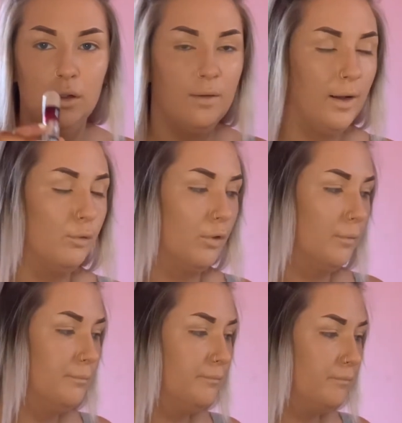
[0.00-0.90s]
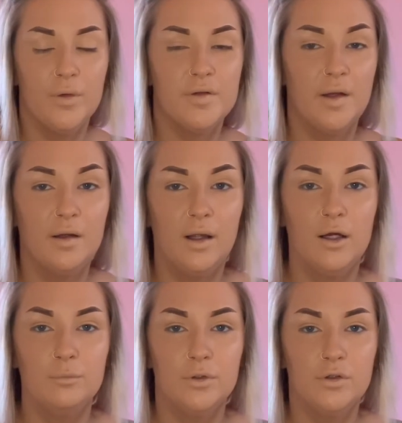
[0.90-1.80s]
that one. But instead of that
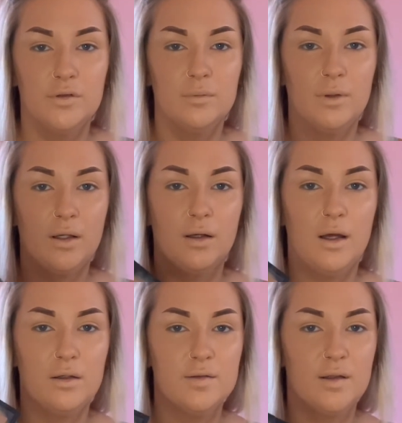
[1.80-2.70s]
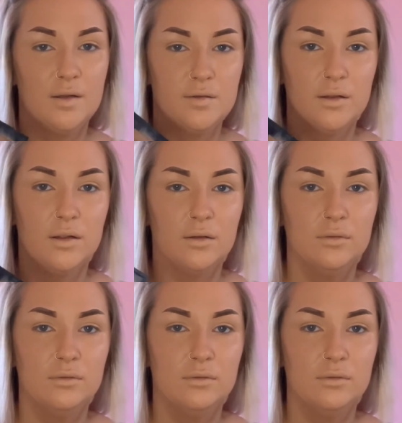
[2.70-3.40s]
I've been using my Anastasia,